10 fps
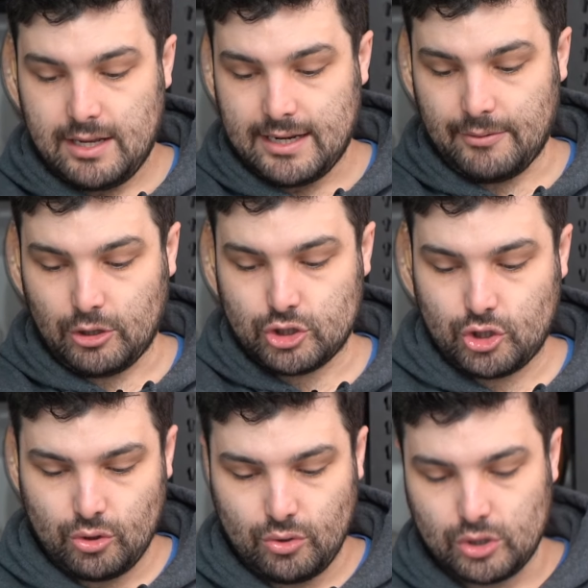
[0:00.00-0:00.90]
Now we've got
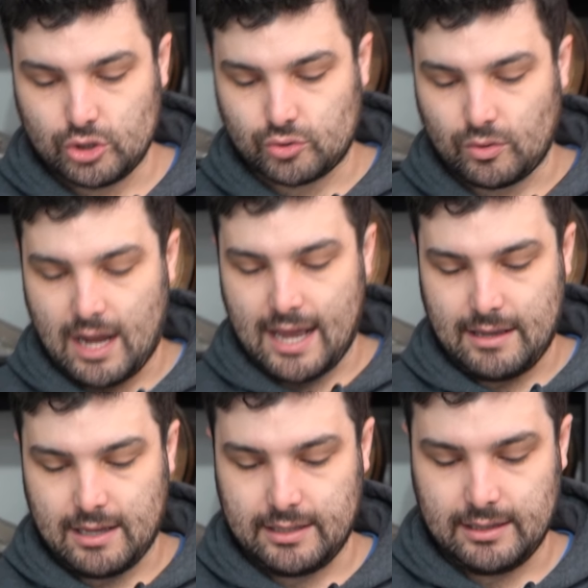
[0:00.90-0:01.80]
2
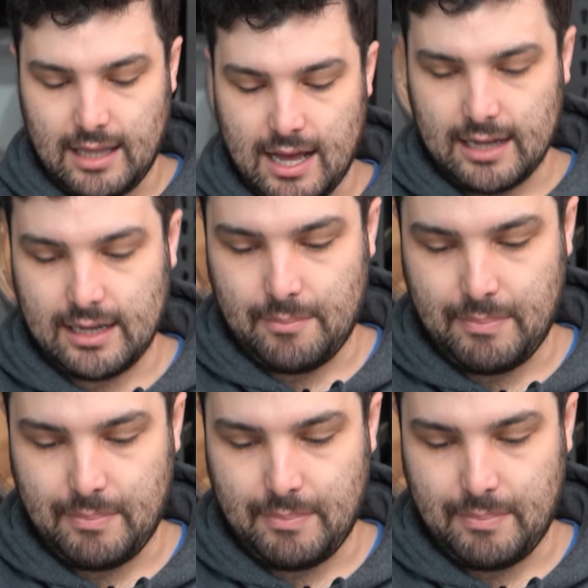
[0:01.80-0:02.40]
dry lager